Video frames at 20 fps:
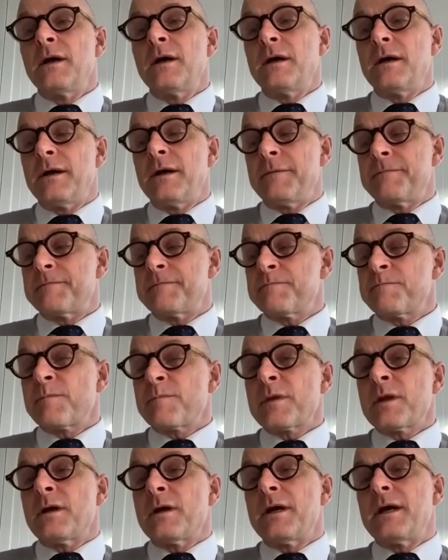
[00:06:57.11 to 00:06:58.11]

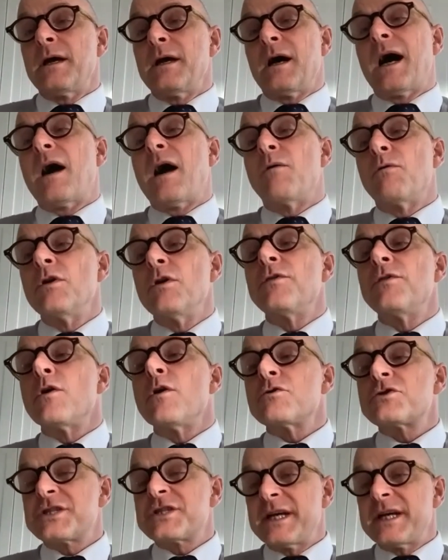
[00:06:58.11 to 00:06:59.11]
I will
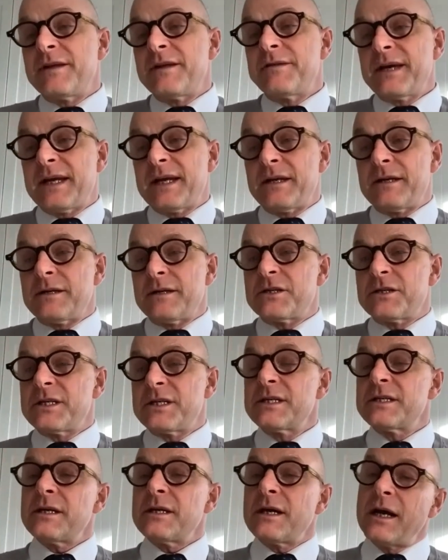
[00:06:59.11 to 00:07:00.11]
though say that
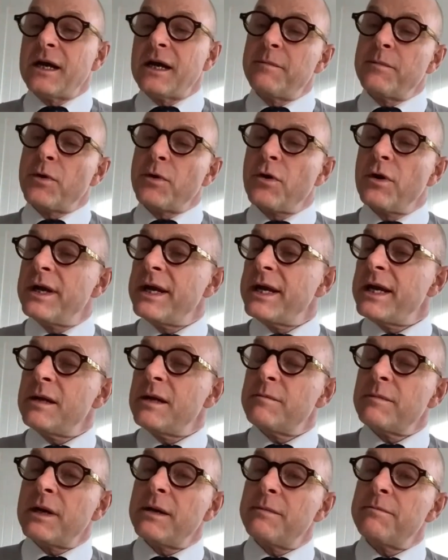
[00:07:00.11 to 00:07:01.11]
since I'm early
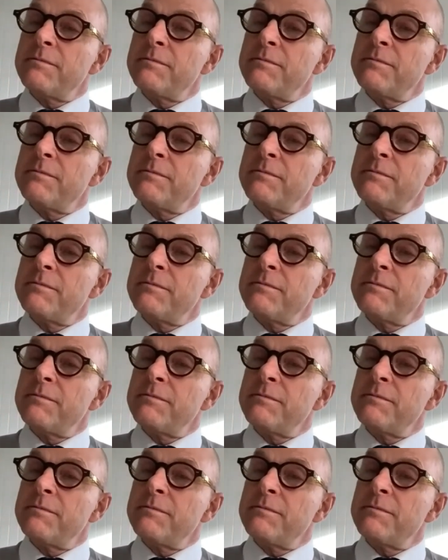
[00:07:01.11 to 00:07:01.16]
in